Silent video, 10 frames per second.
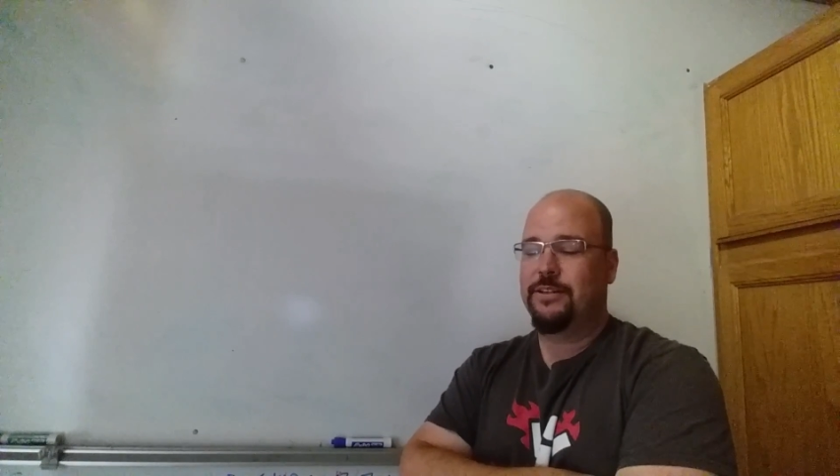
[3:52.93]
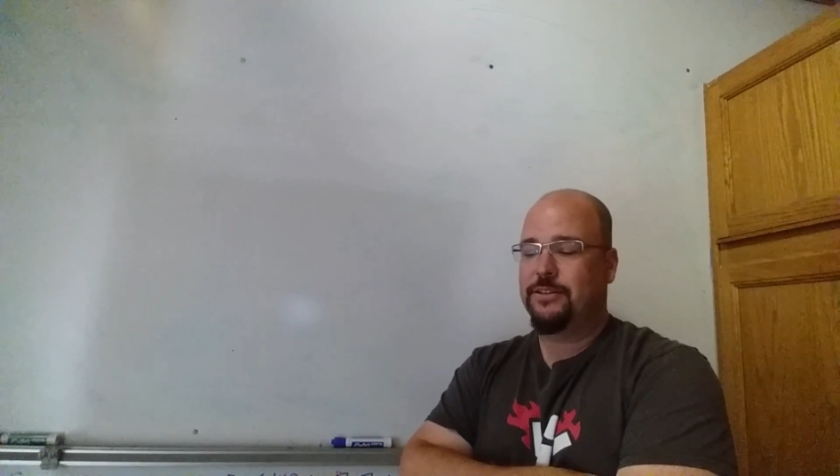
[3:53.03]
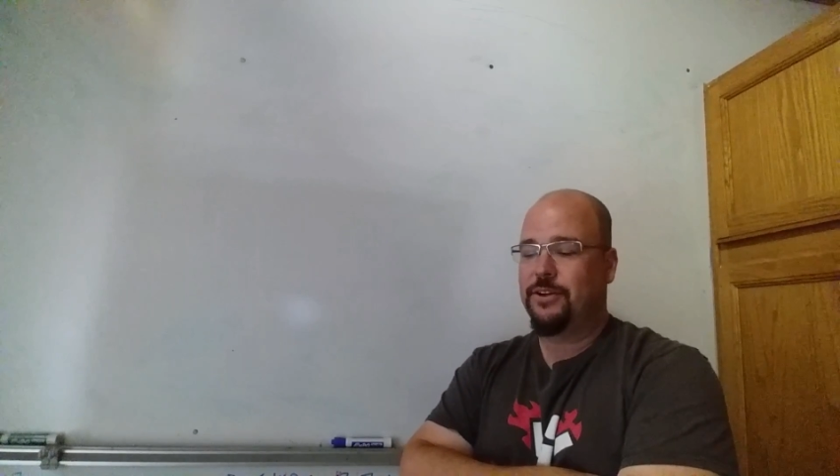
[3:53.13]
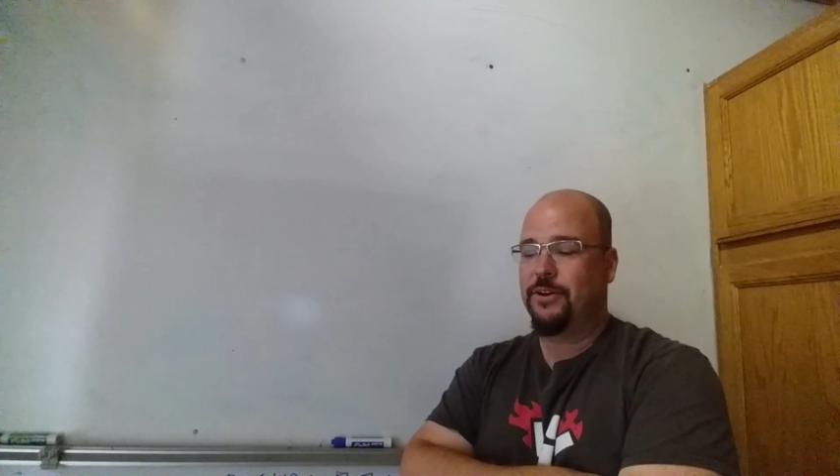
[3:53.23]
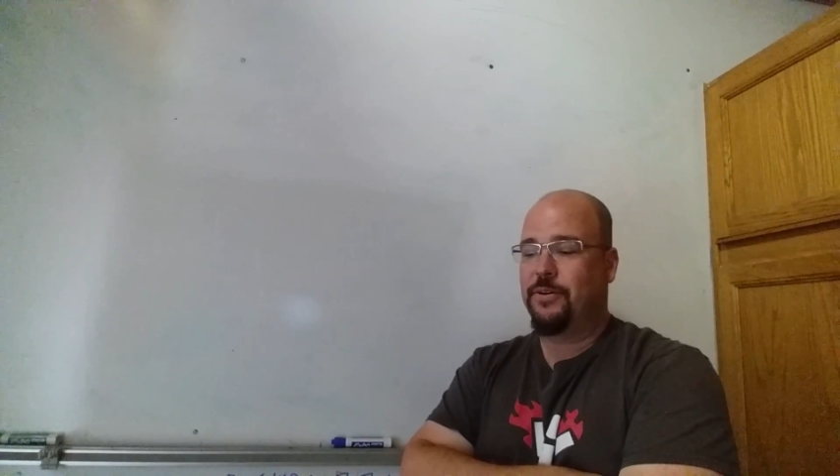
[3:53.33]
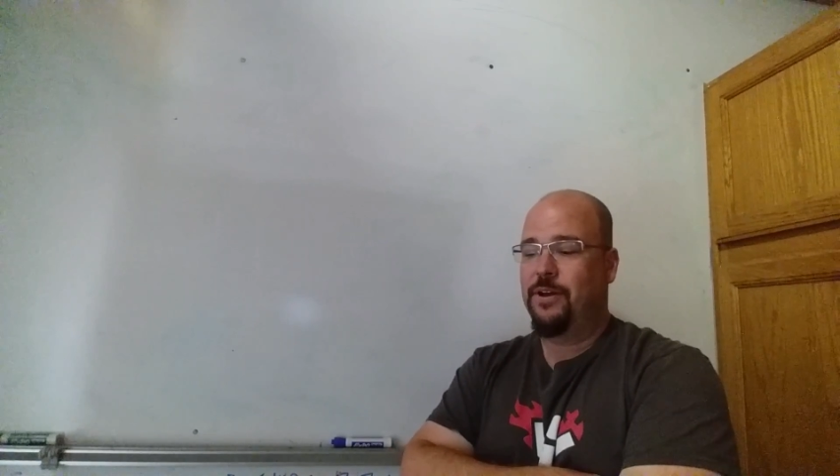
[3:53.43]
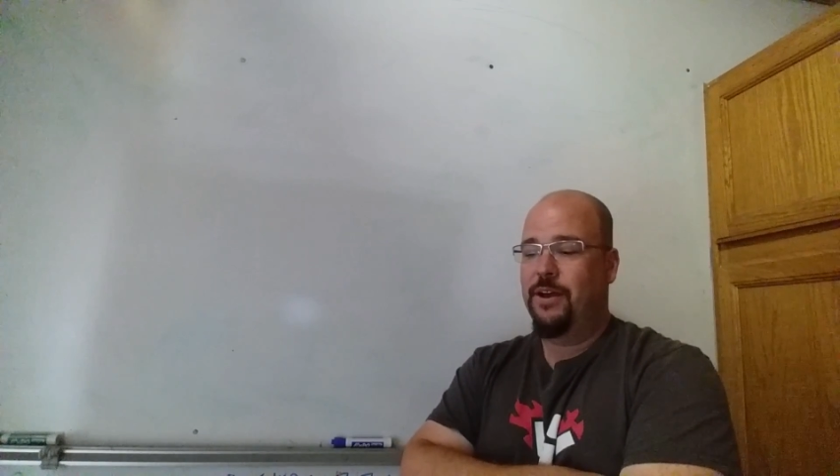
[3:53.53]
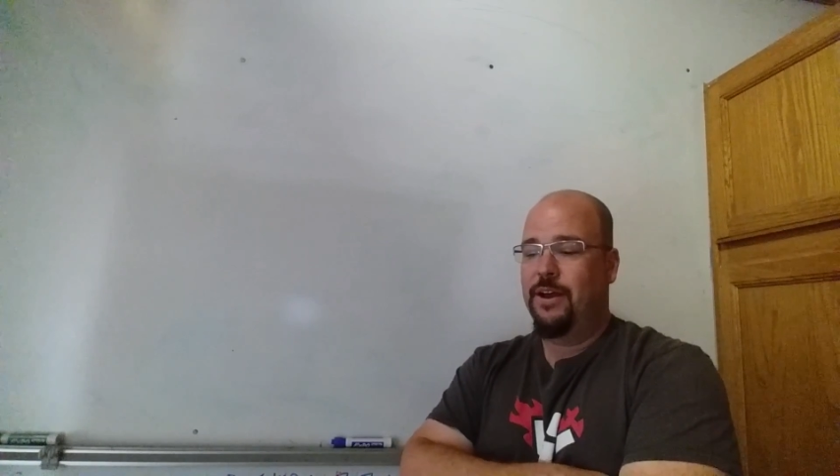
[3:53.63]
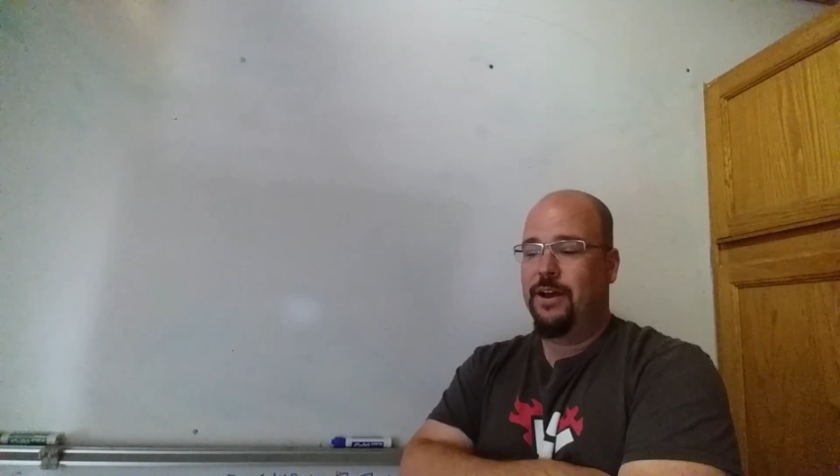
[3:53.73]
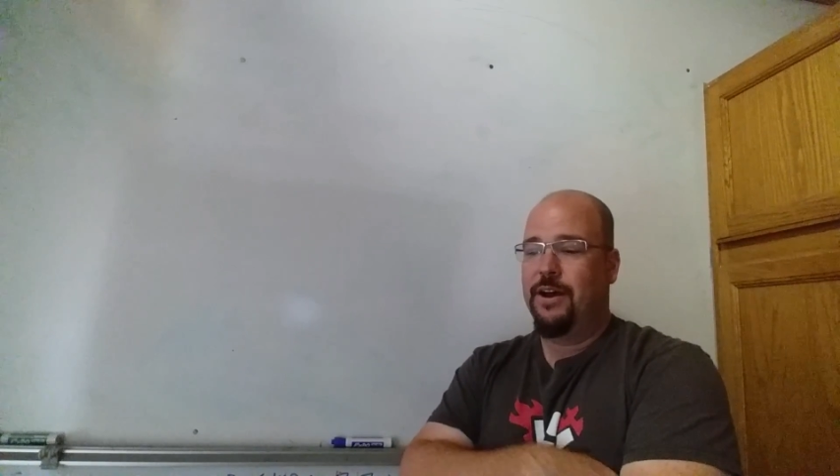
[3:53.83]
So
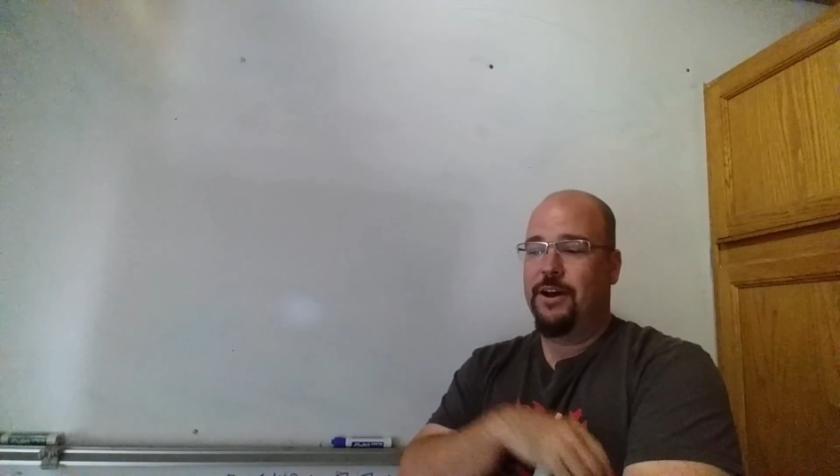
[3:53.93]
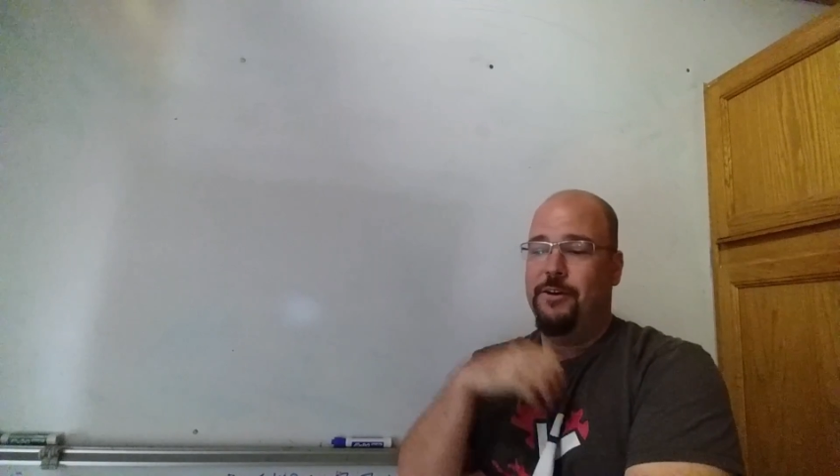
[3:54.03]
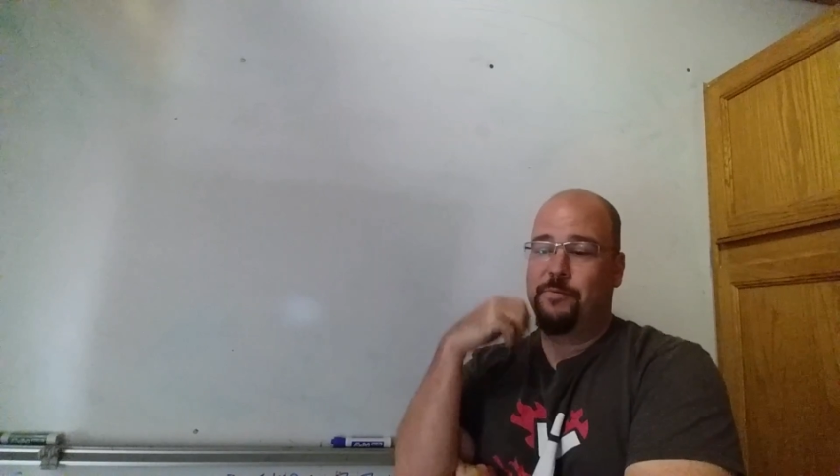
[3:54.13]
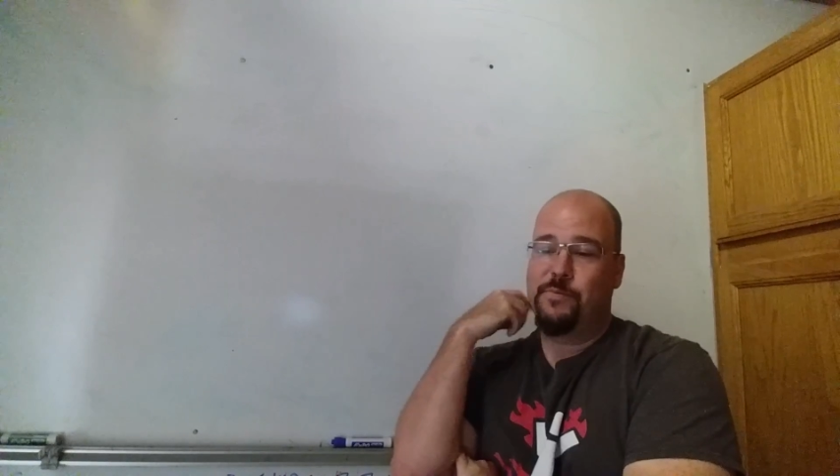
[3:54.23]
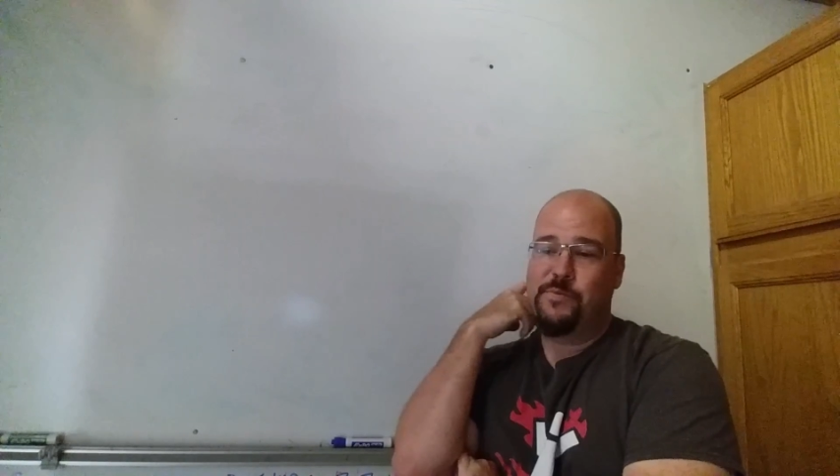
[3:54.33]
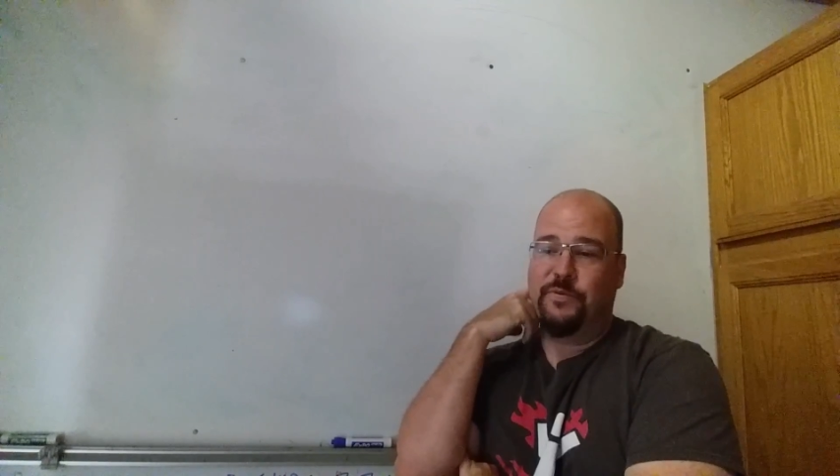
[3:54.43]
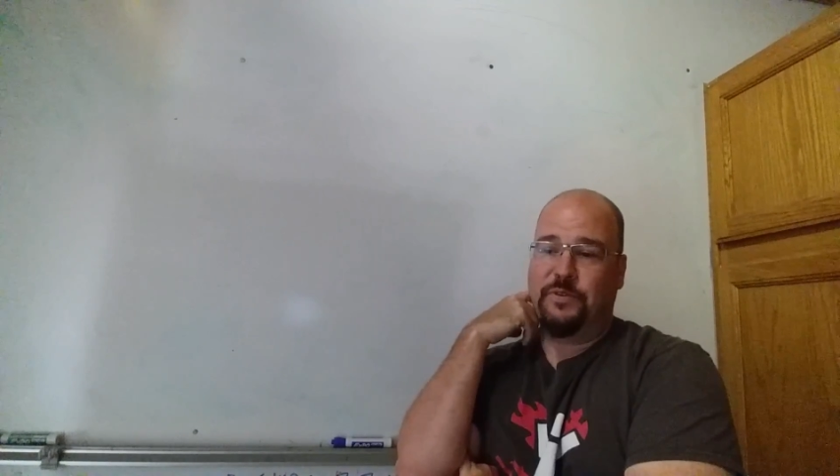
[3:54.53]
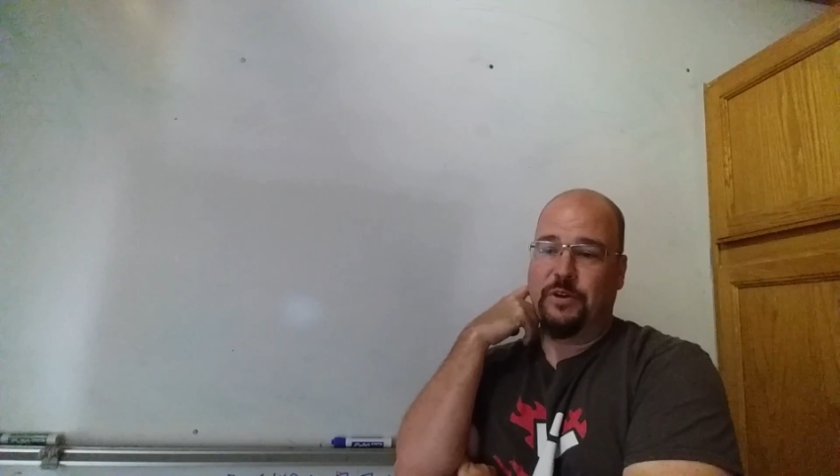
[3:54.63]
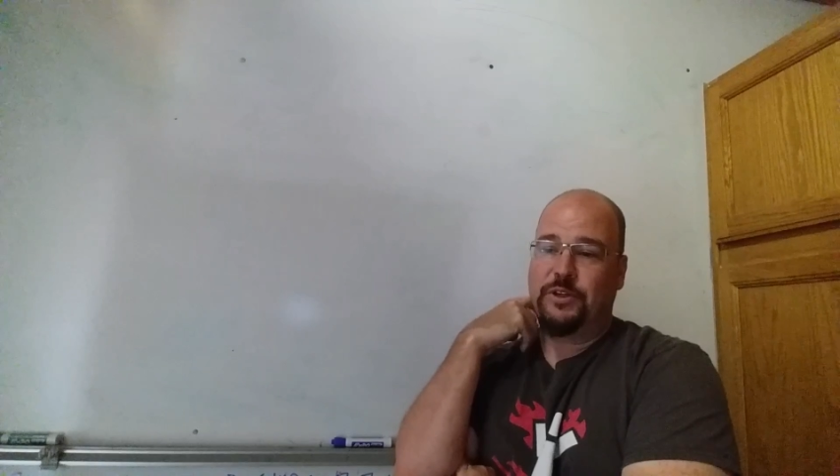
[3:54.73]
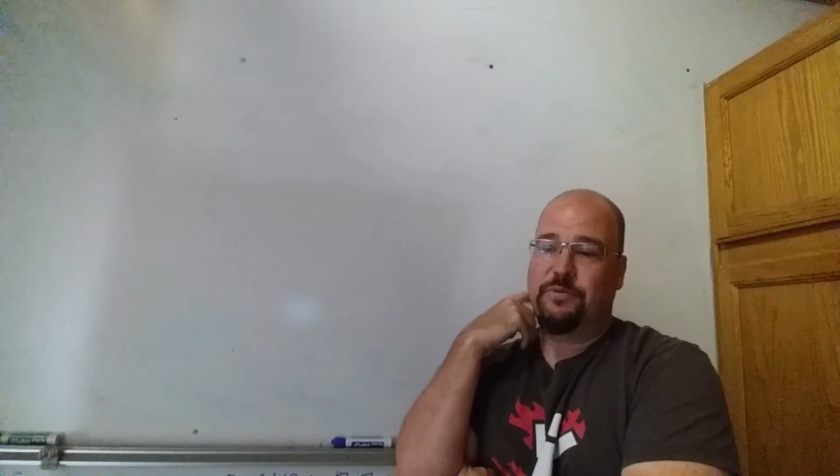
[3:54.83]
if
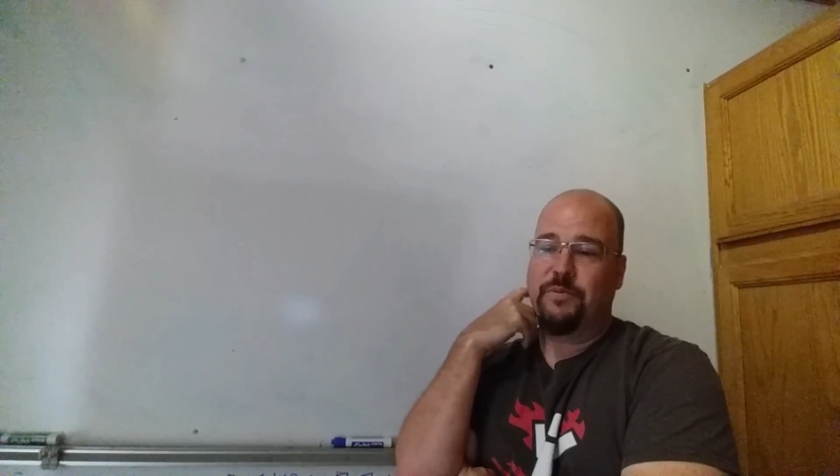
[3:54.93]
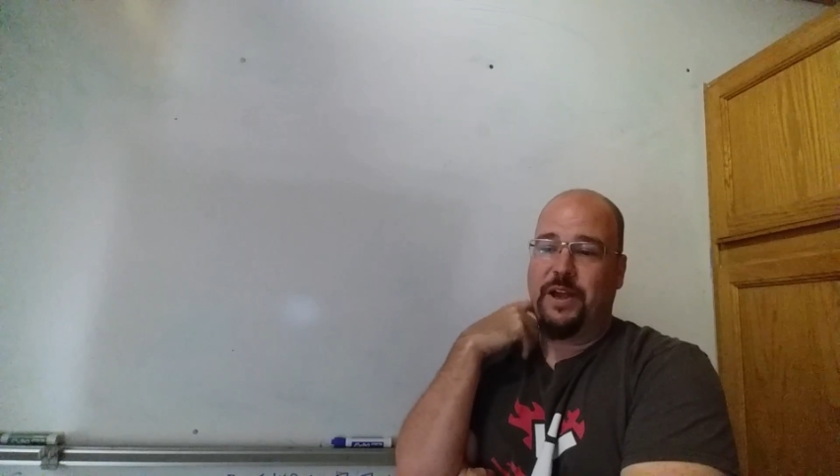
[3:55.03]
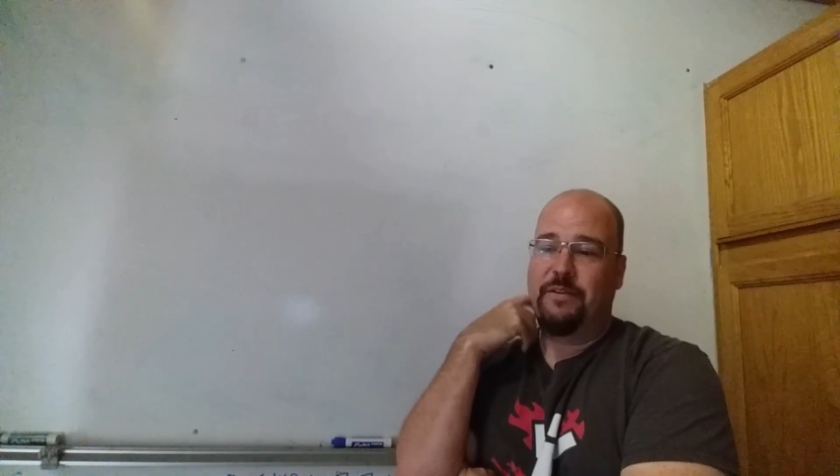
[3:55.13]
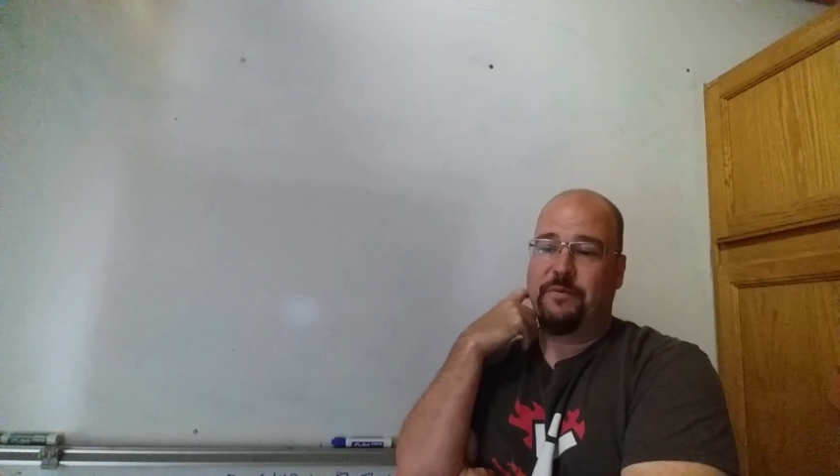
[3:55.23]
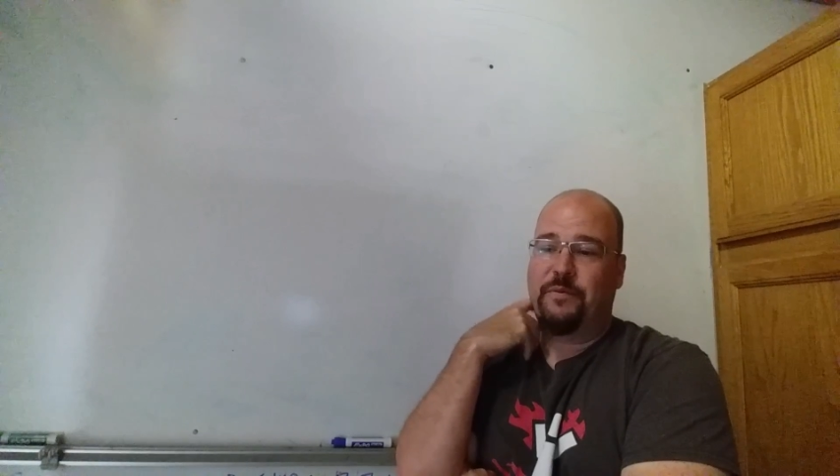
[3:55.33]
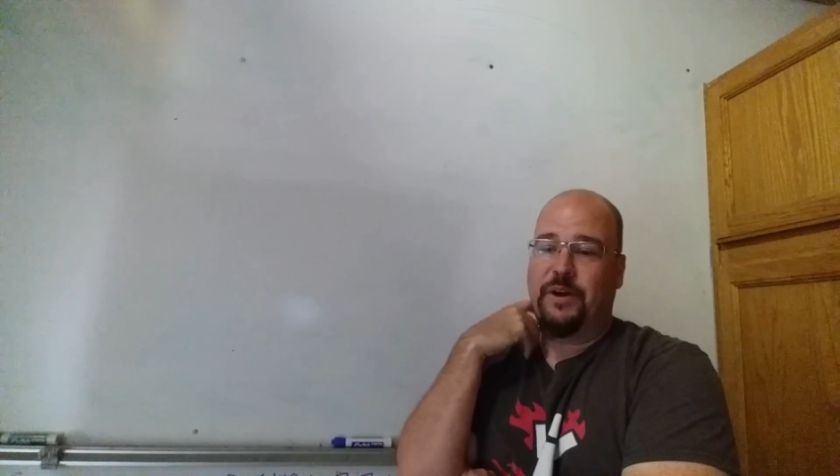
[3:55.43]
you notice from my